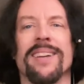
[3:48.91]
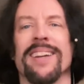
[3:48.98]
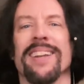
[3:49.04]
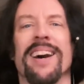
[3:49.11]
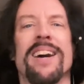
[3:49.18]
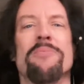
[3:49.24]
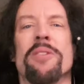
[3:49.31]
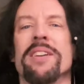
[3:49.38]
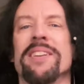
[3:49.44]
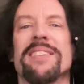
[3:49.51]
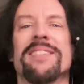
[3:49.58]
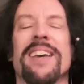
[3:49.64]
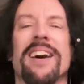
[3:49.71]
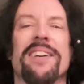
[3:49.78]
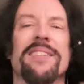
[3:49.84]
and I wanted to
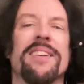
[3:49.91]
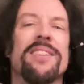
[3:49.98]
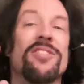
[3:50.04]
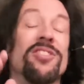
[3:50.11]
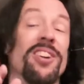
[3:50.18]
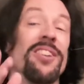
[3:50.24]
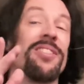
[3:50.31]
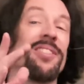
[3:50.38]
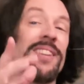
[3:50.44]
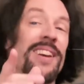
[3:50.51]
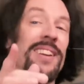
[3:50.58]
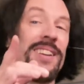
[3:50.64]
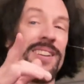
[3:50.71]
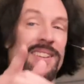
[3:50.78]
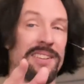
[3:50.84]
sound just
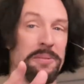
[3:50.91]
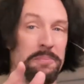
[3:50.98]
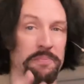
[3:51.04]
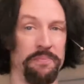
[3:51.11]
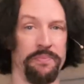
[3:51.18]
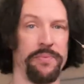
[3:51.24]
like him.